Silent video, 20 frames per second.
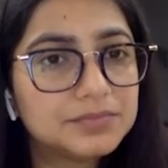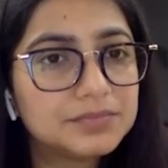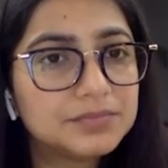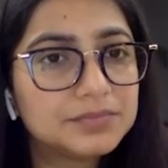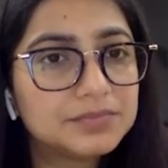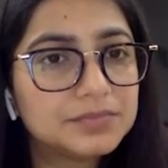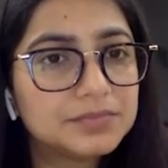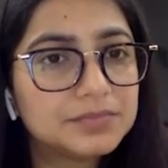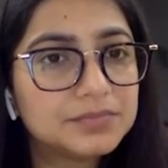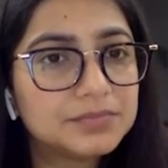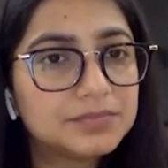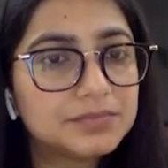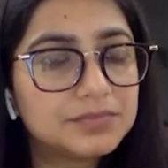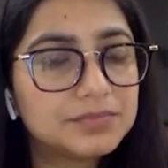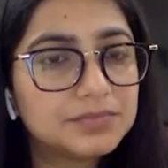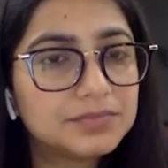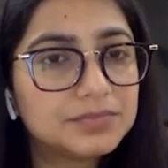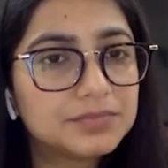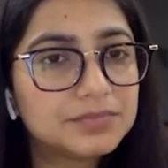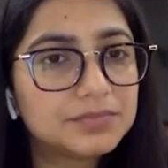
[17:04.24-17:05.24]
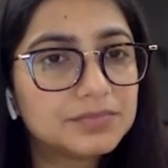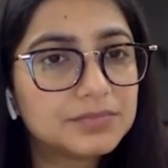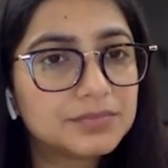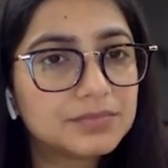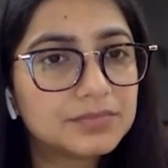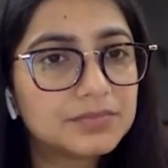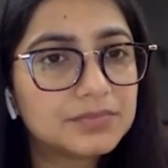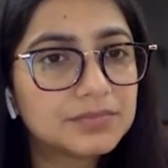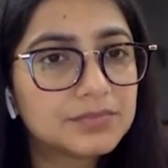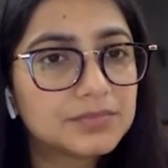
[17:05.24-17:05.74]

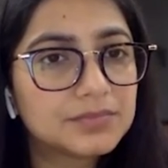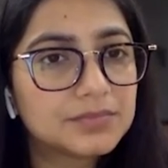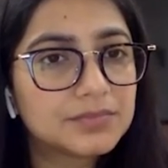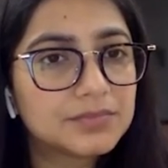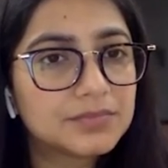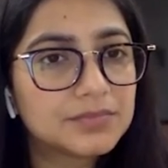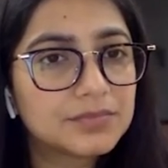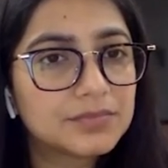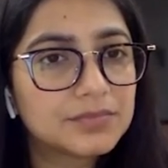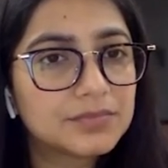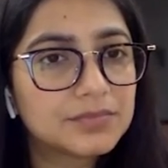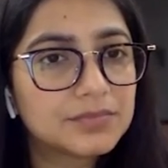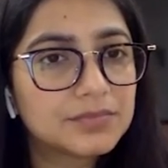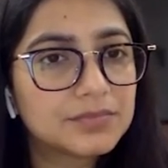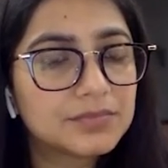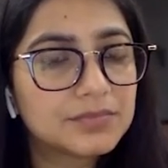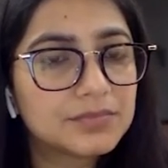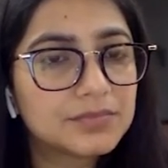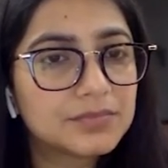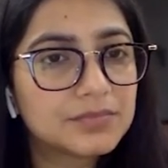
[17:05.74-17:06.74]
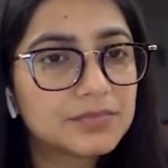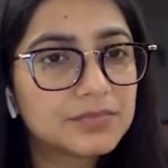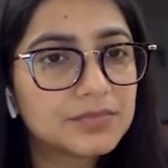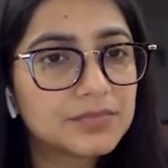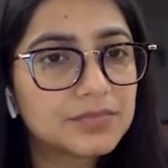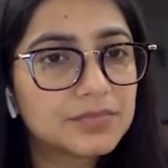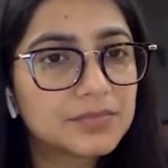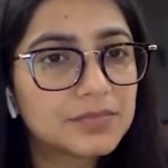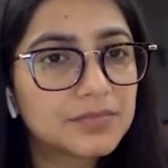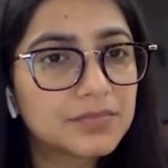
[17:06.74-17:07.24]

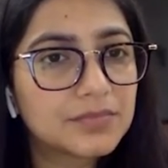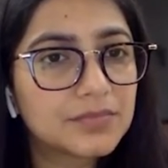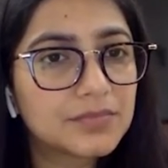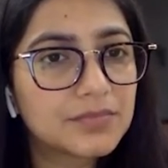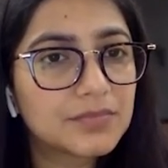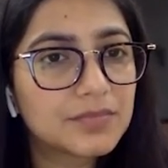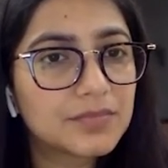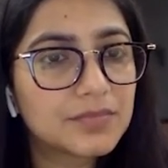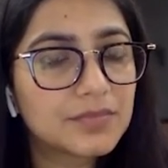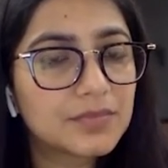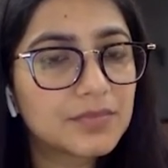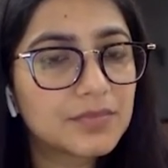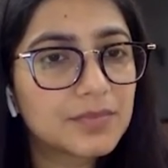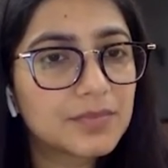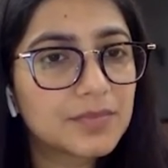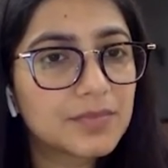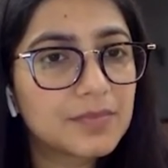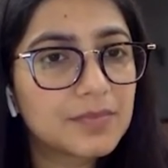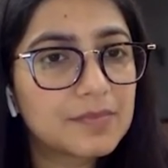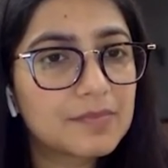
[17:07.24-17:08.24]
This person isn't speaking.